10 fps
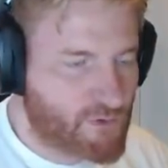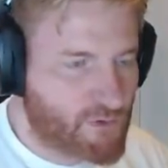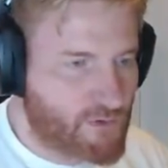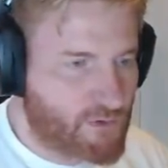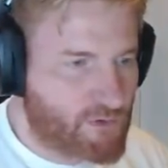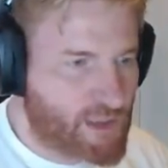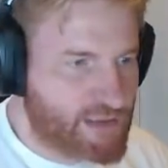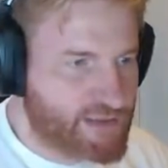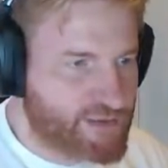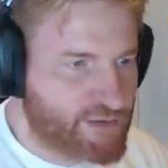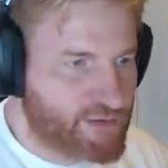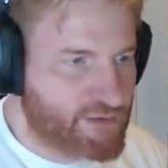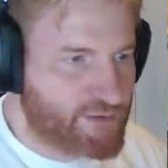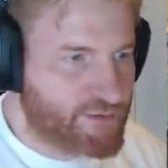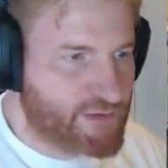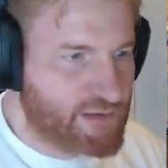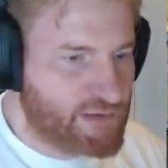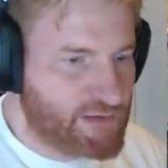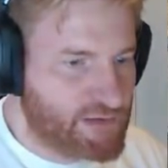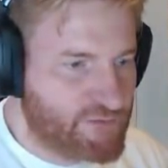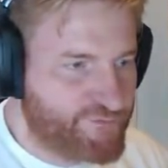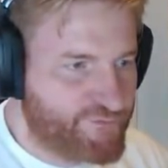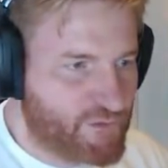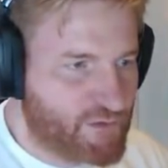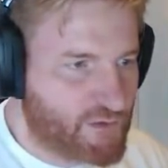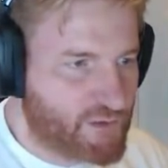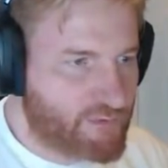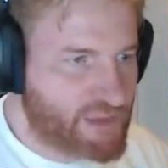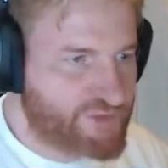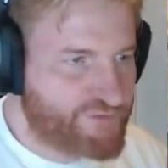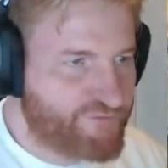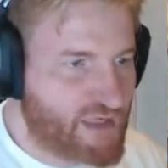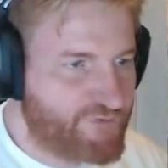Right, so the Folgore has 5